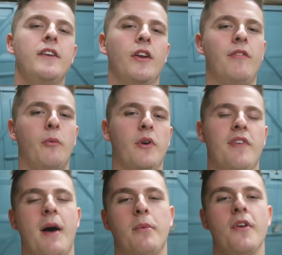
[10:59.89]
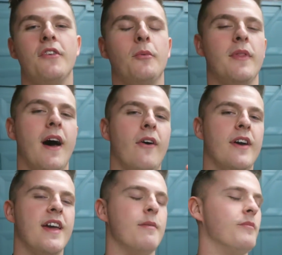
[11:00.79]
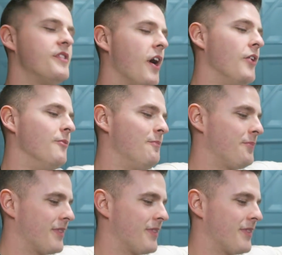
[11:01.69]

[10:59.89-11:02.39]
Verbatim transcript: None of it would have happened without him. So